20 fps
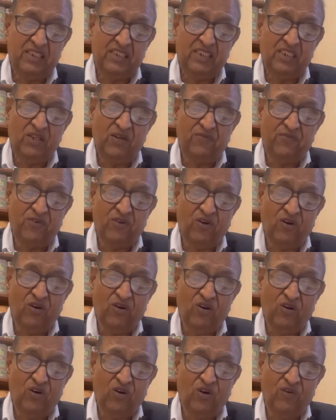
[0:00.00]
of
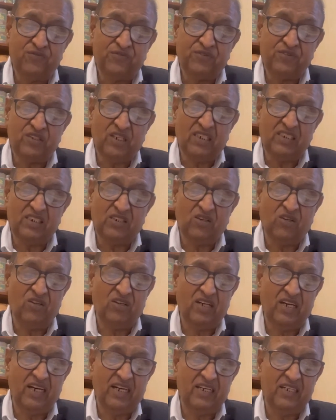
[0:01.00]
law of such
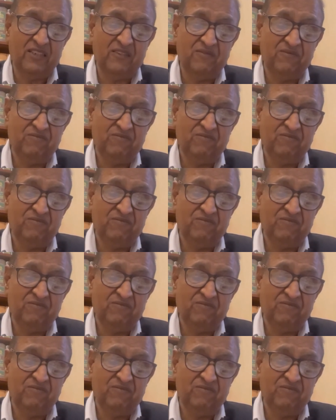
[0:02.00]
contract.